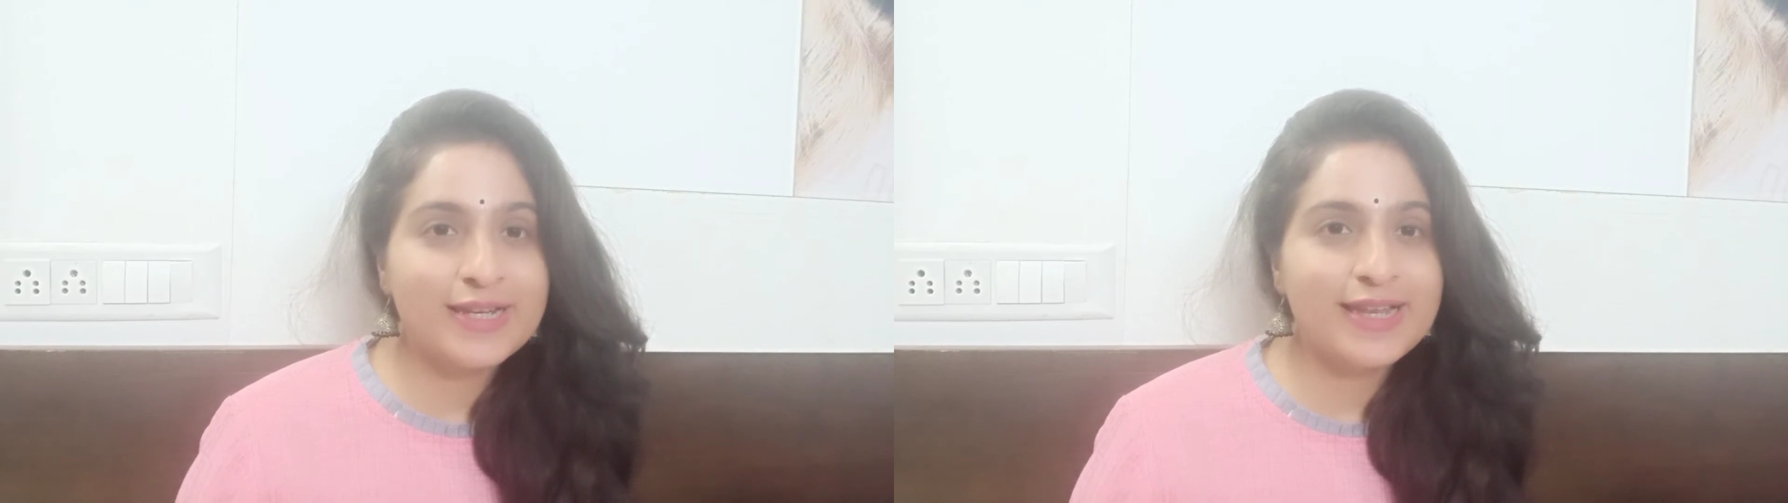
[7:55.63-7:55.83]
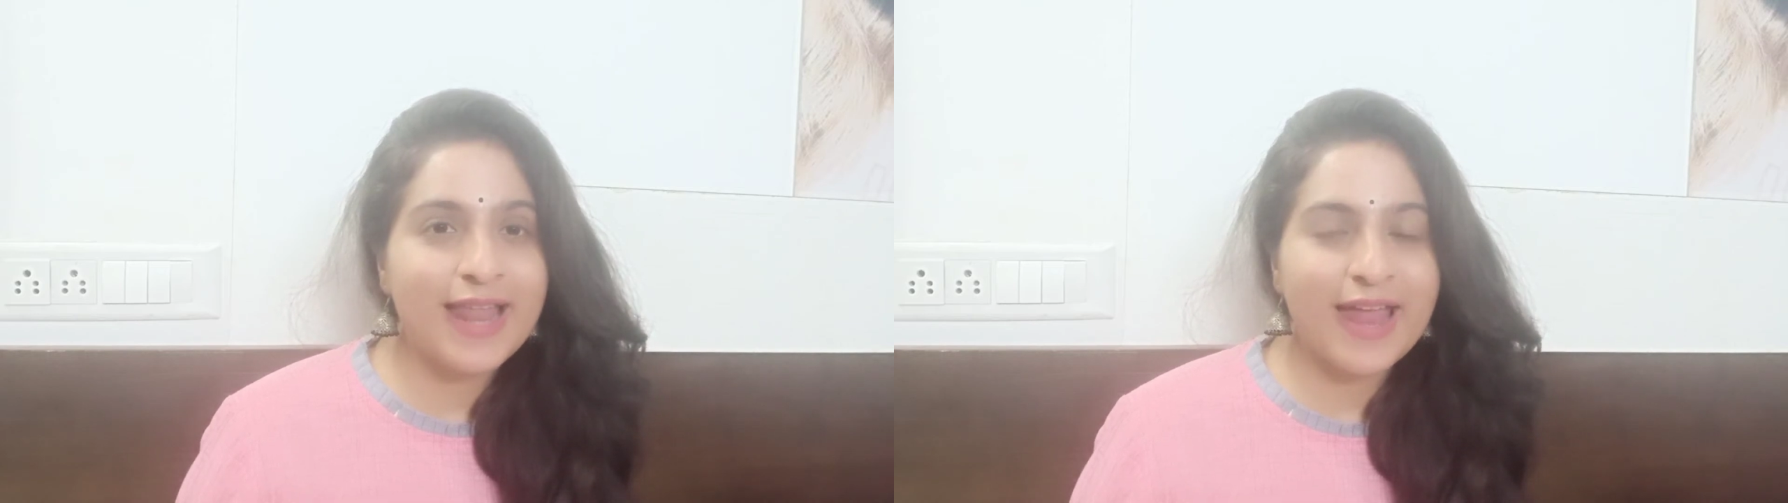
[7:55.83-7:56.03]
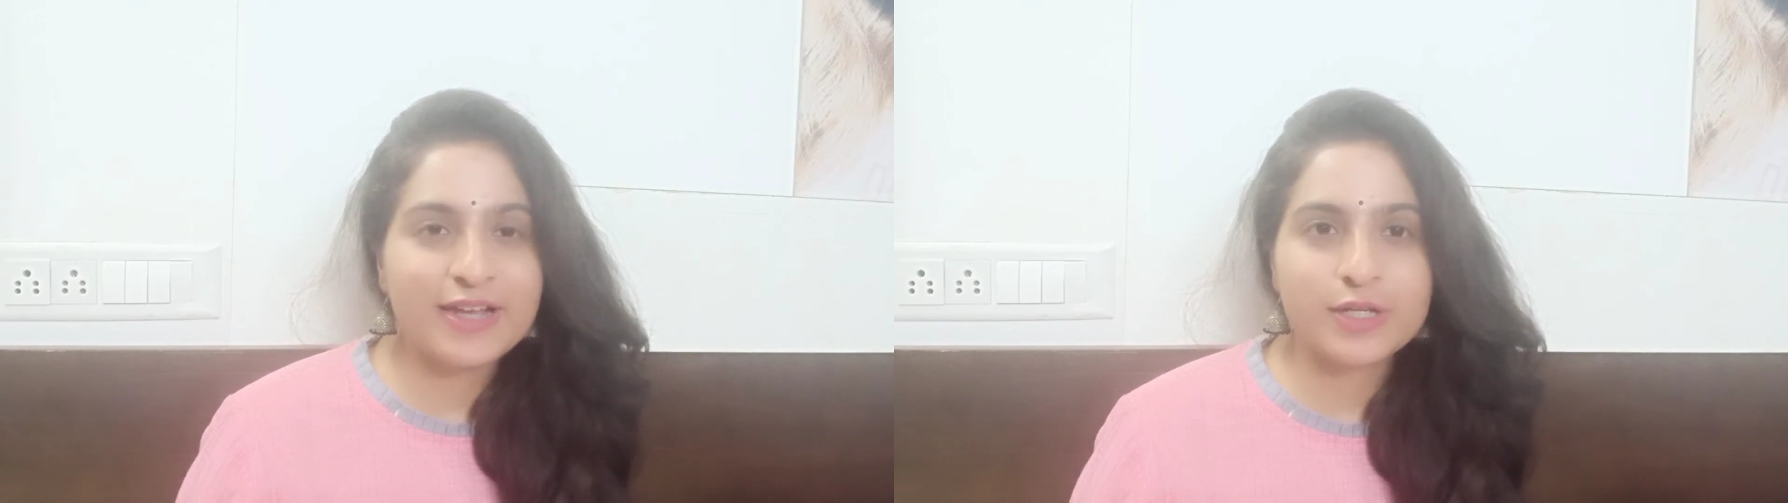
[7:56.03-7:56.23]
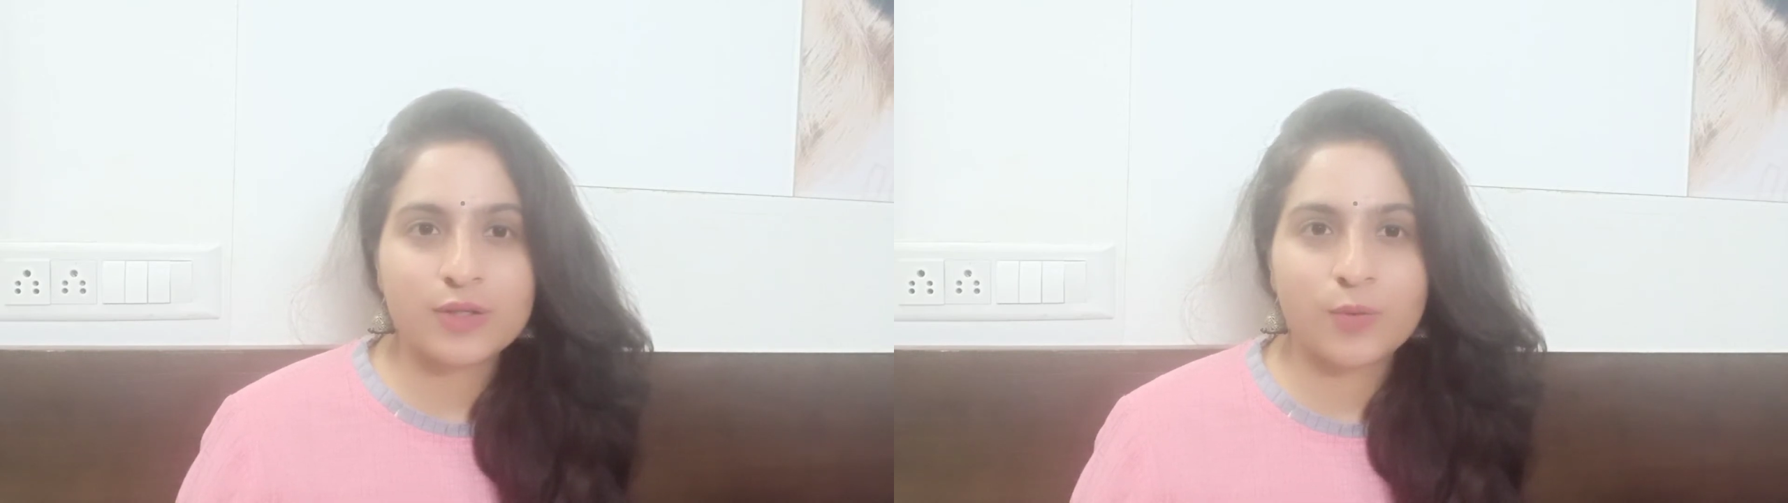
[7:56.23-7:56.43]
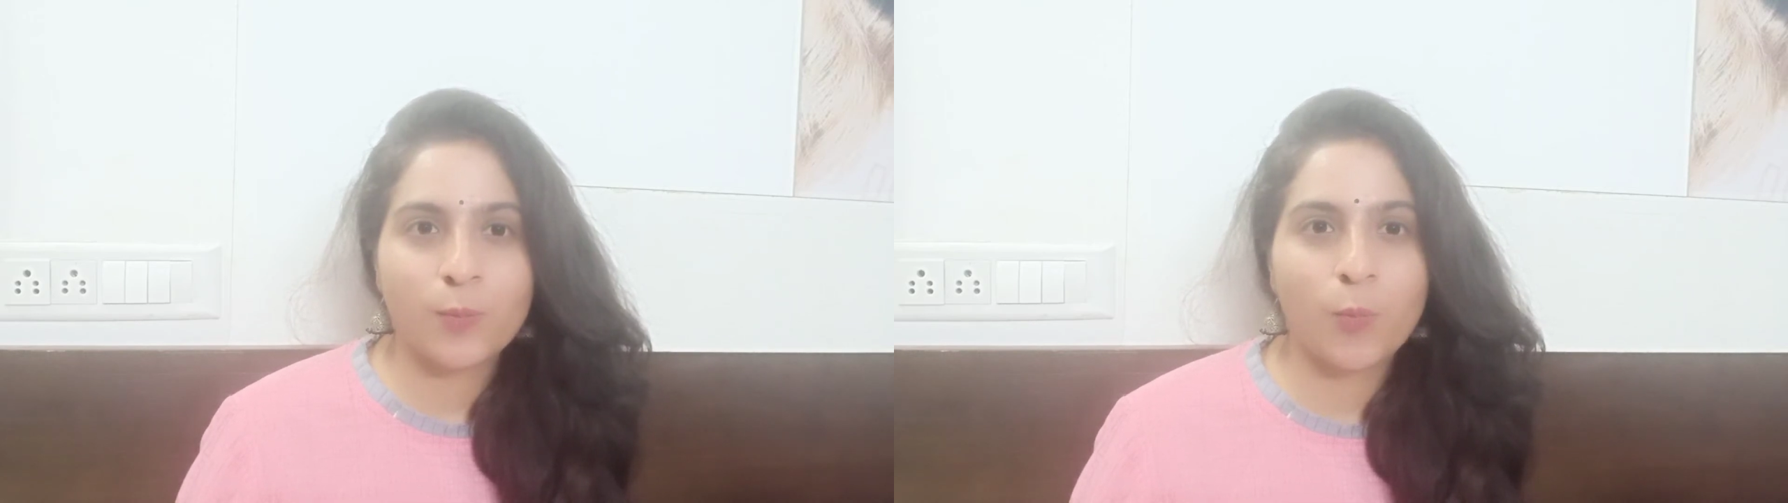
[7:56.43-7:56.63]
let
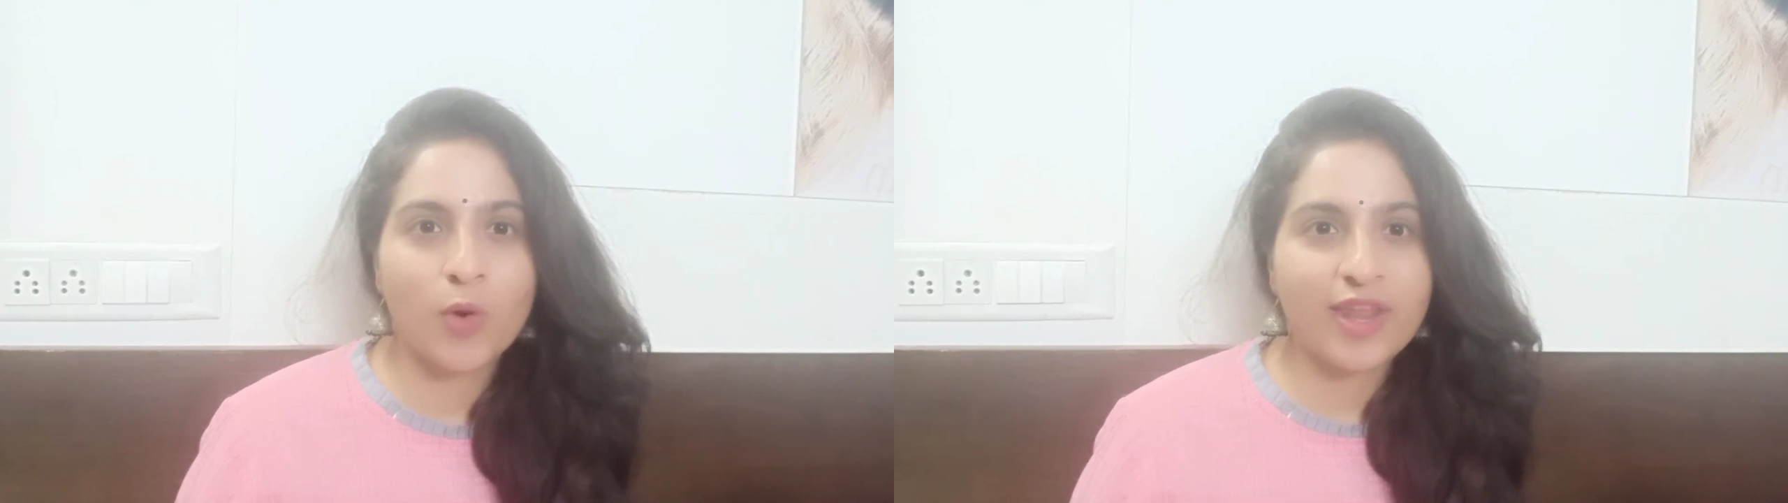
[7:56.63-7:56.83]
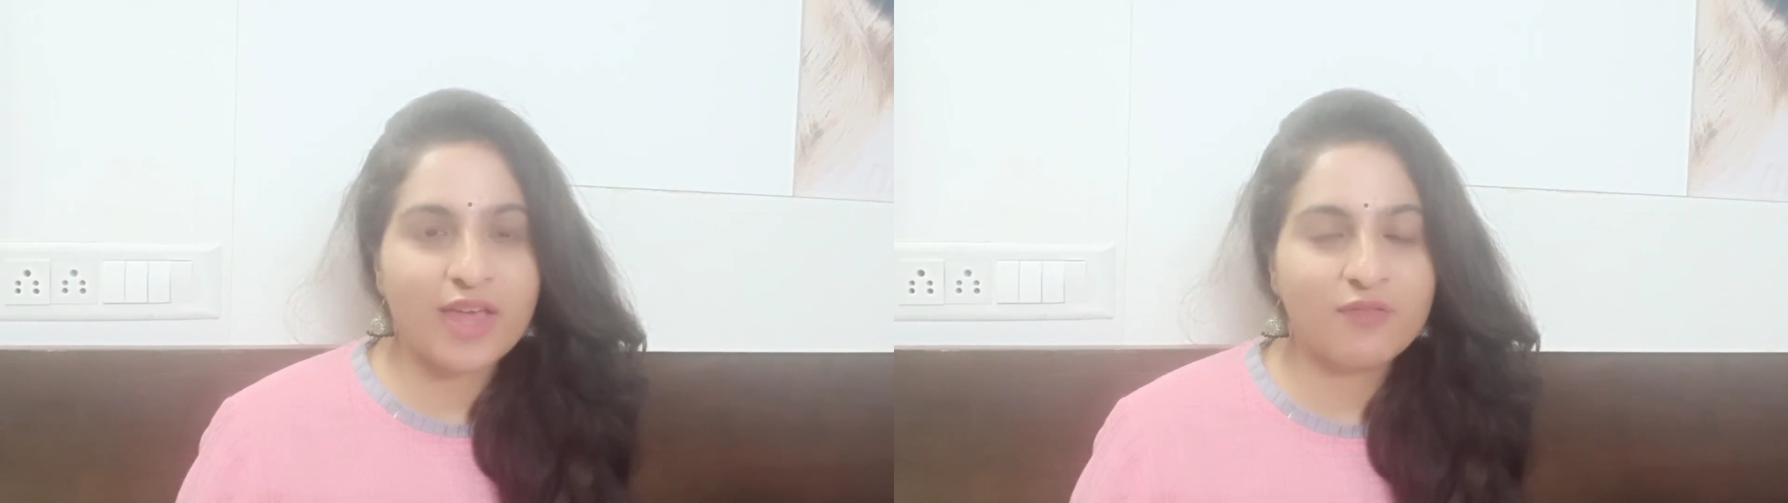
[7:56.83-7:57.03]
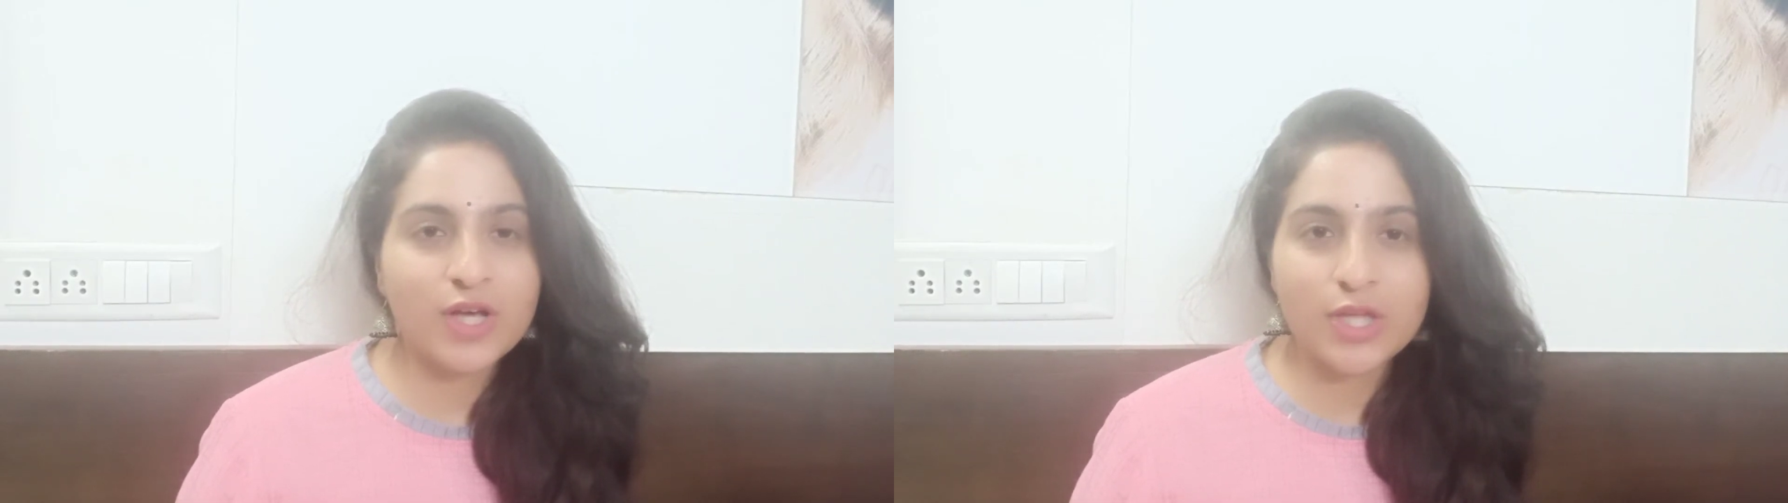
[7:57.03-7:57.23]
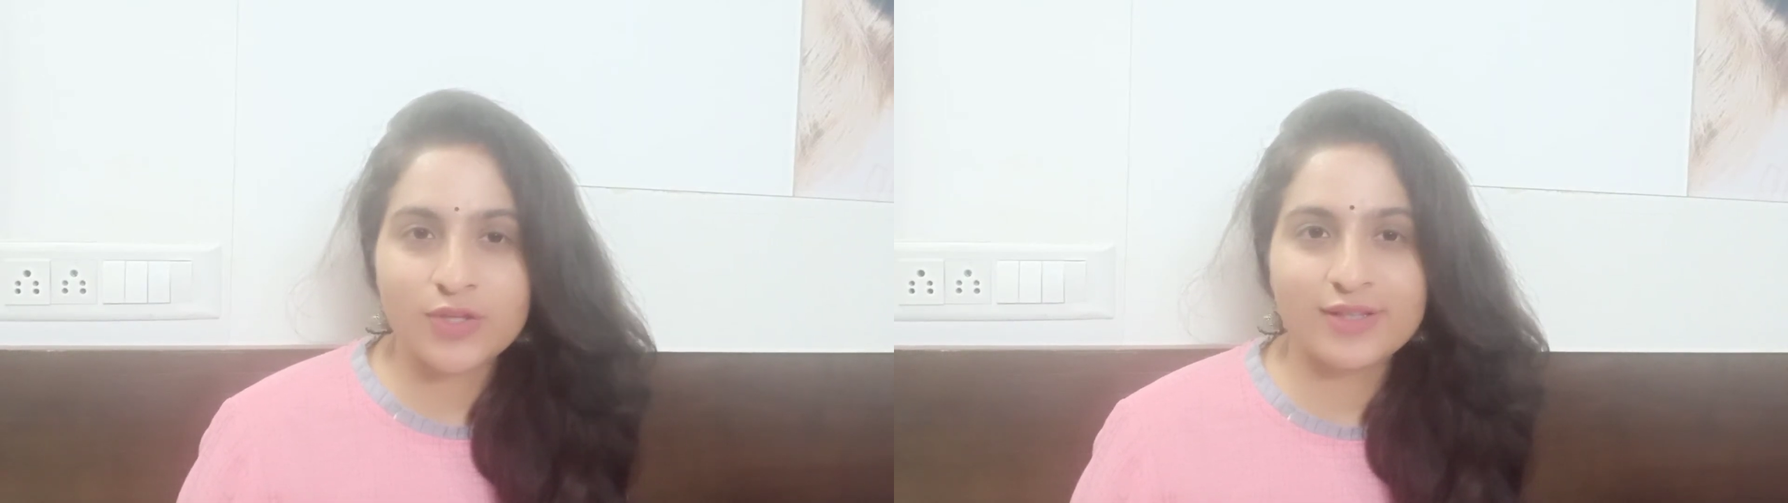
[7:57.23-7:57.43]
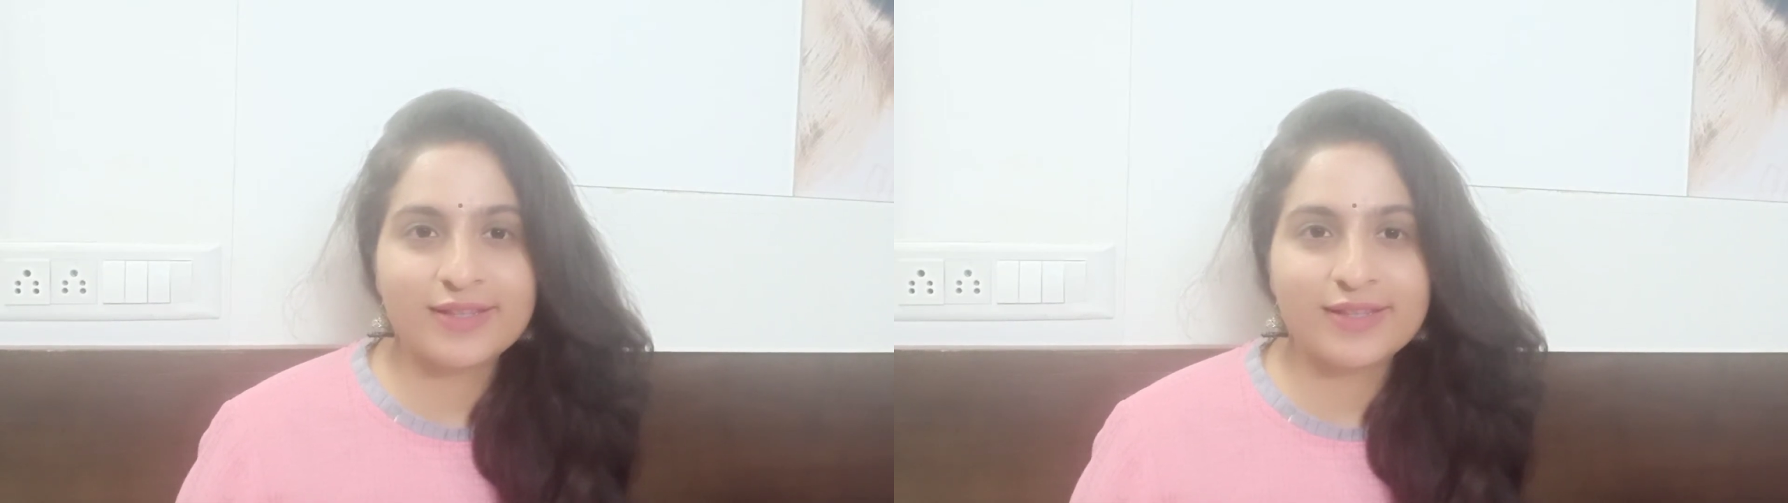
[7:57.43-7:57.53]
whatever you're